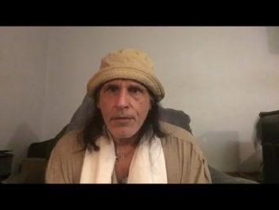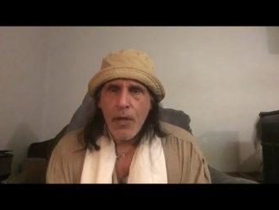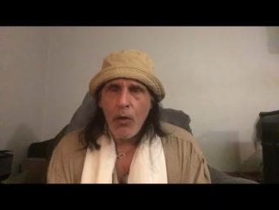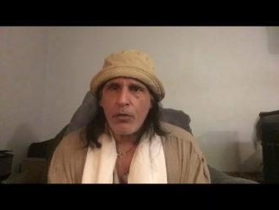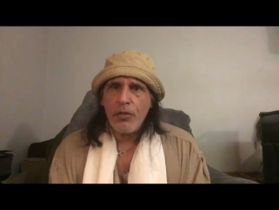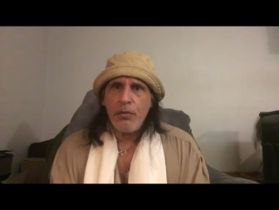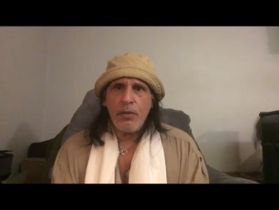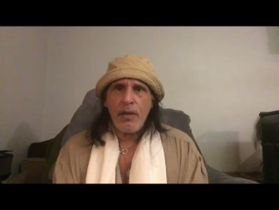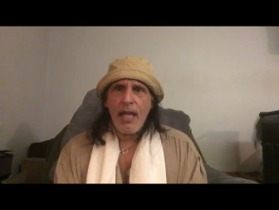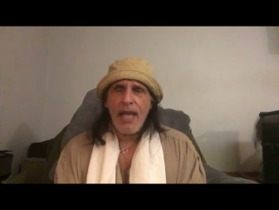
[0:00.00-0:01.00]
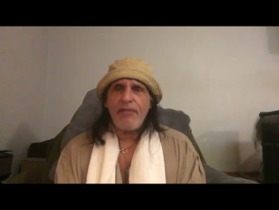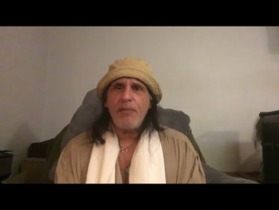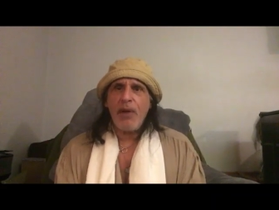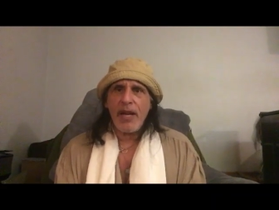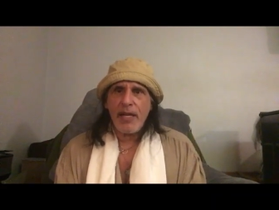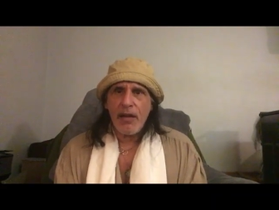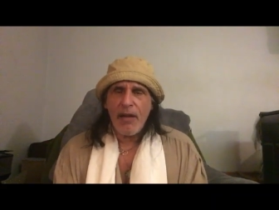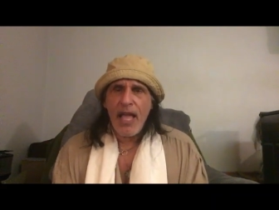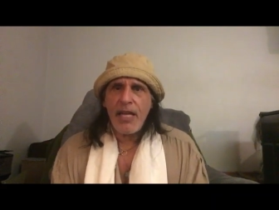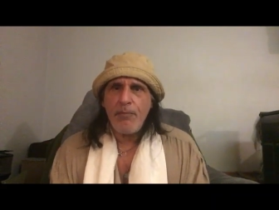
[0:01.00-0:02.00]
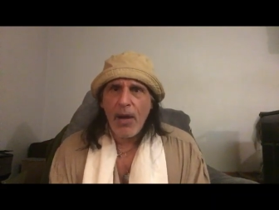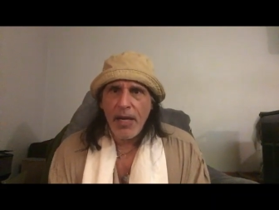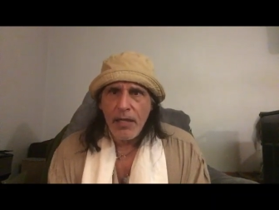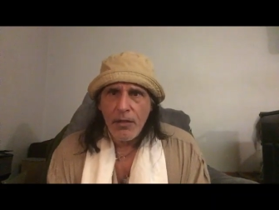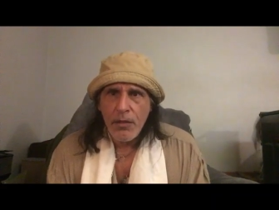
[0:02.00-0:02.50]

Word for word: so to everybody or anybody.